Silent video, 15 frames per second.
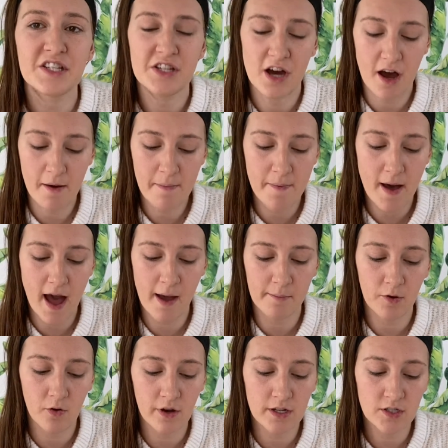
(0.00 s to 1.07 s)
up, I'm
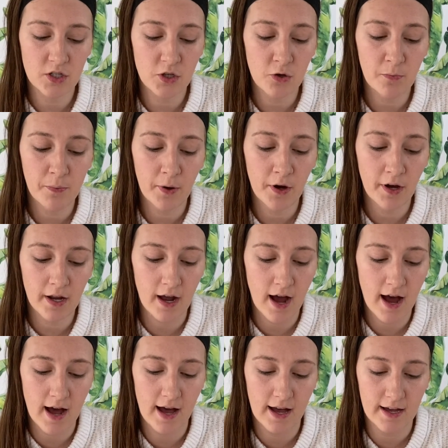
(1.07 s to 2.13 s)
going to put
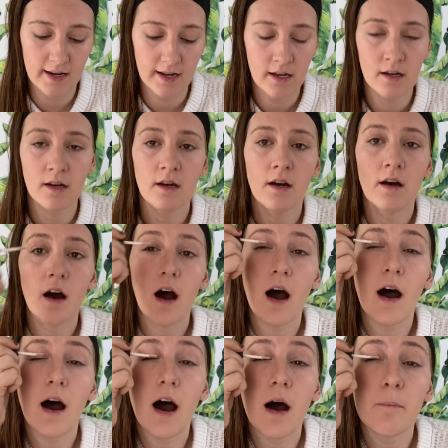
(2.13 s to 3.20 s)
on
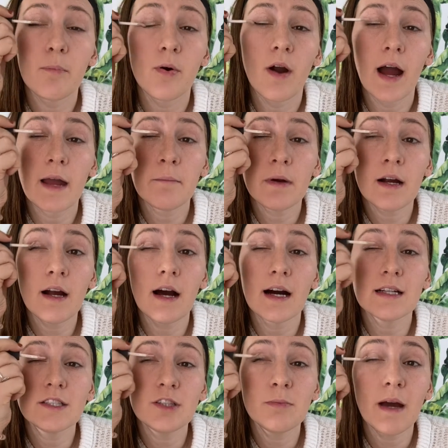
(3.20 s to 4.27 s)
primer
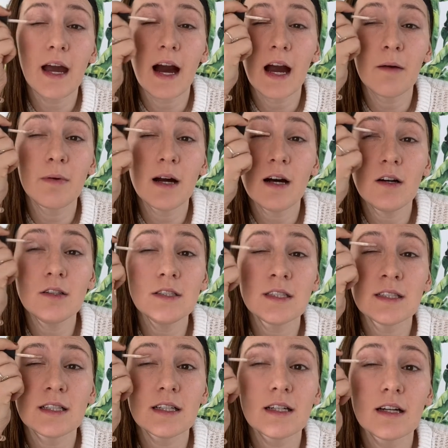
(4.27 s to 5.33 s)
onto my eyebrows,
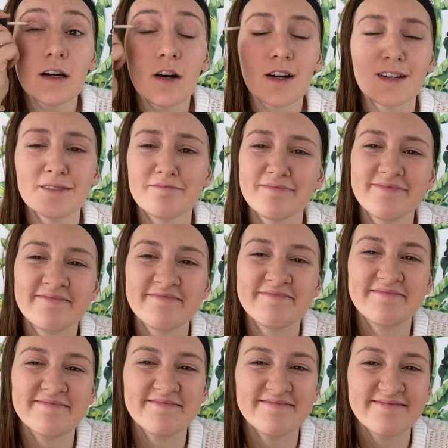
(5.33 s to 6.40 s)
or
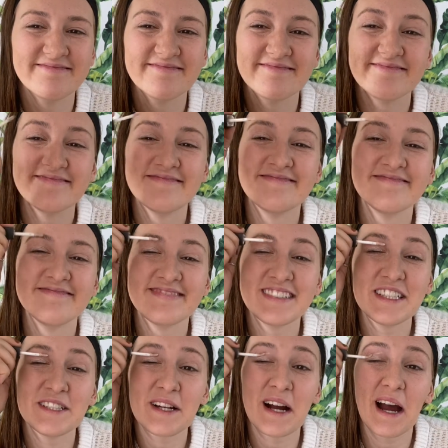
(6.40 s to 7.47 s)
these
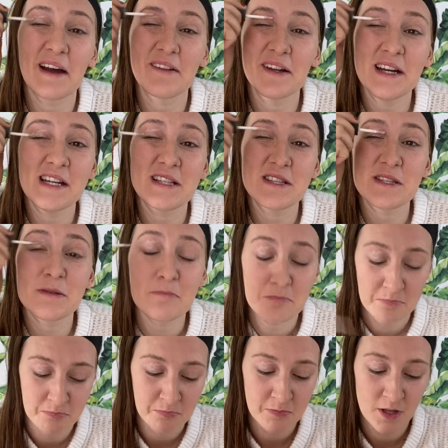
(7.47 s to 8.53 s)
are eyelids.
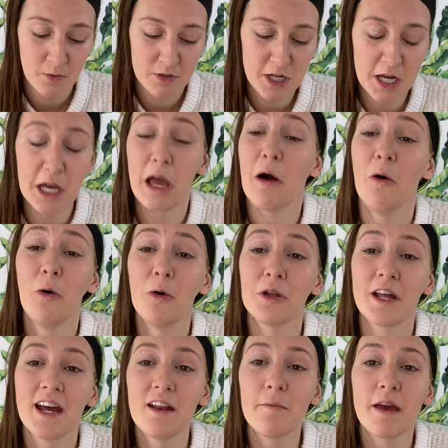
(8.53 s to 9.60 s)
I'm taking a whole
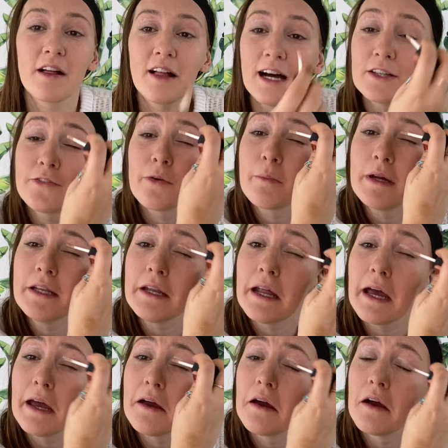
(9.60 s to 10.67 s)
anatomy class for me
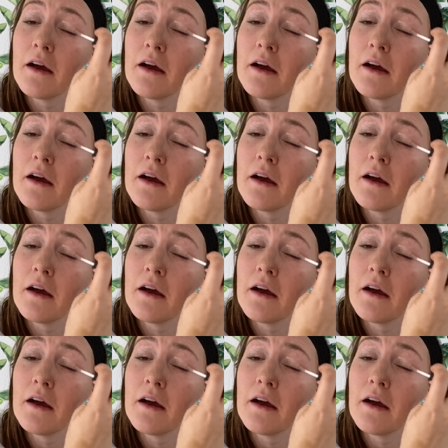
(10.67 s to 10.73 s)
today.